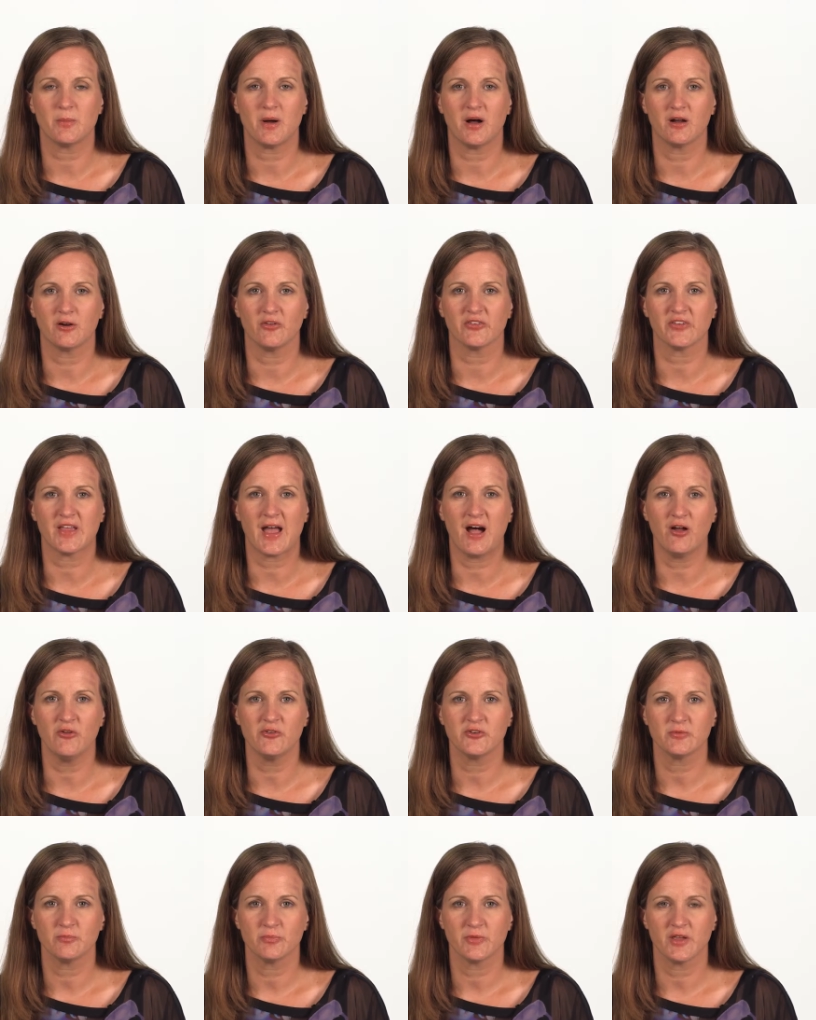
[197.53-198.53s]
Mongols
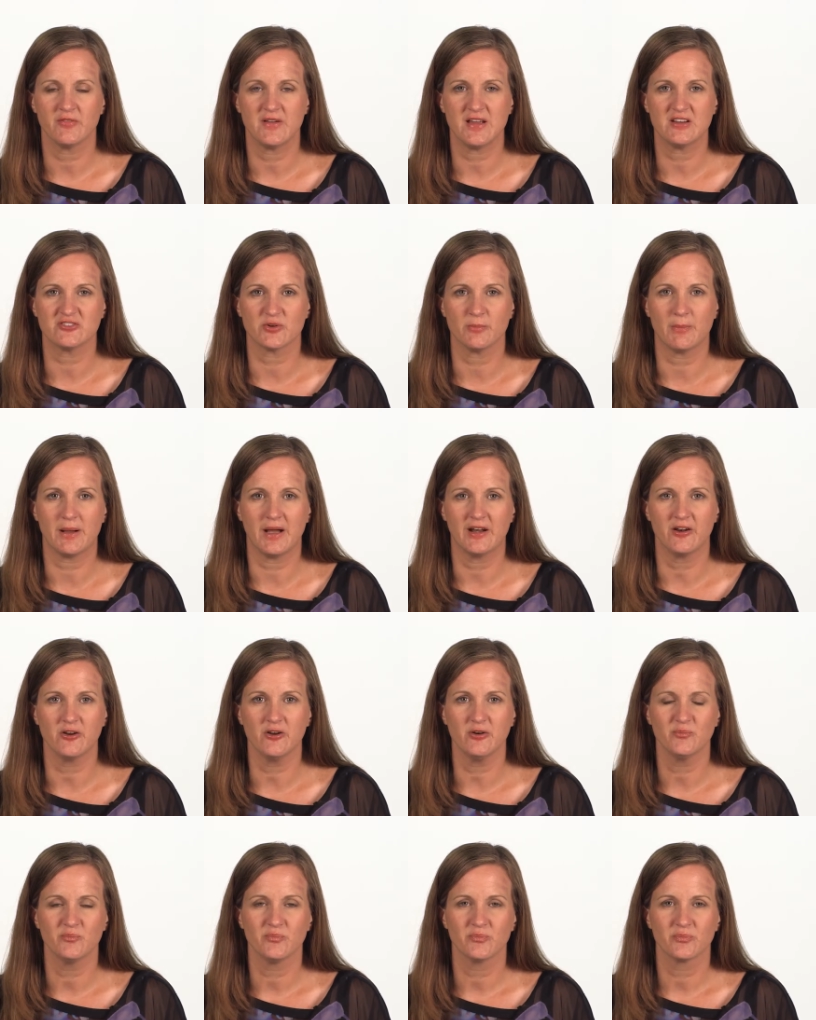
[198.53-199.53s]
out of Asia Minor